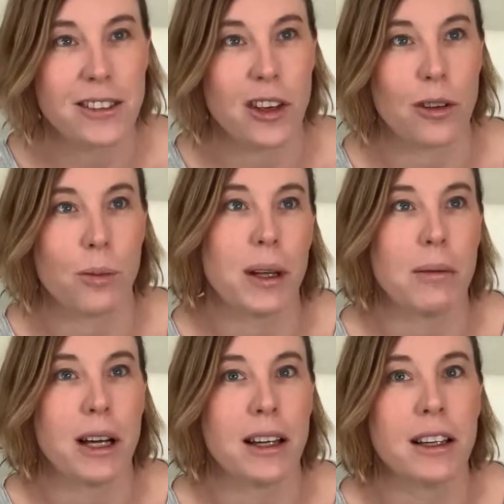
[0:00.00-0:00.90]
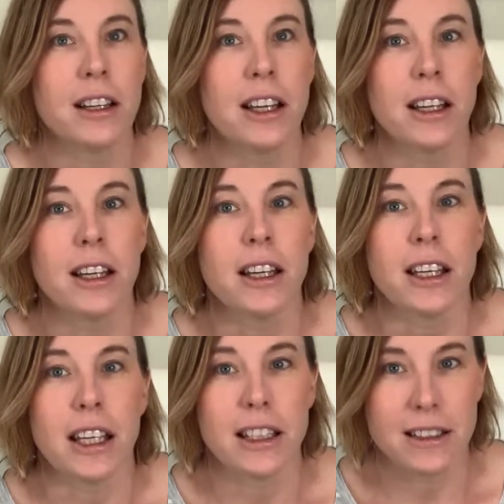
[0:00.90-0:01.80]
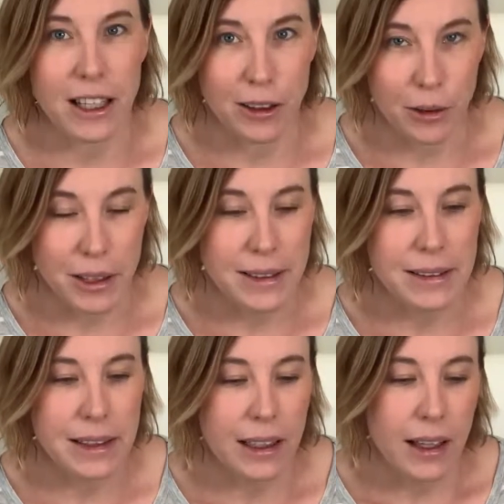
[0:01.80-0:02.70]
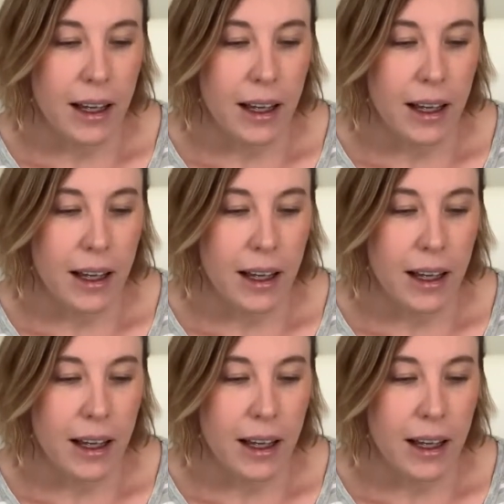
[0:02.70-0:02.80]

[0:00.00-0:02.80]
So we were in St. Louis,